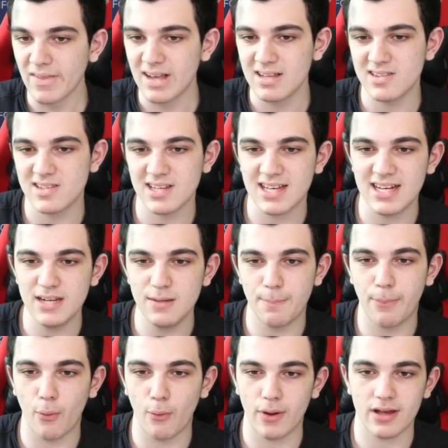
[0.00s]
It's a kind
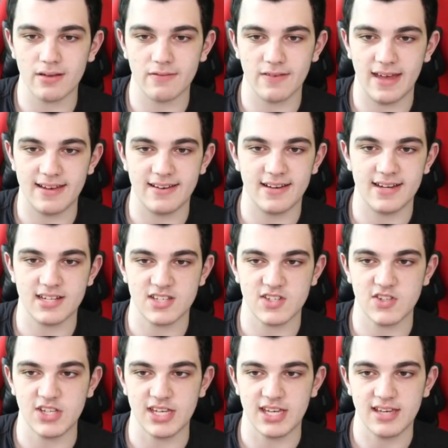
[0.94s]
of boring event,
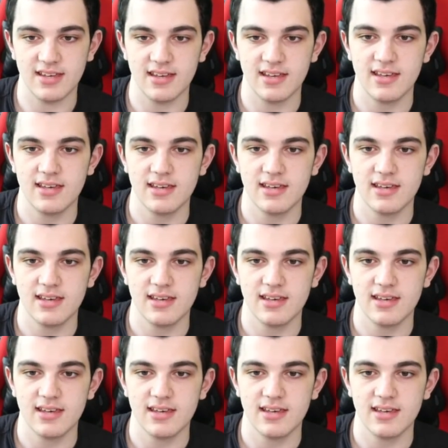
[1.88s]
honestly.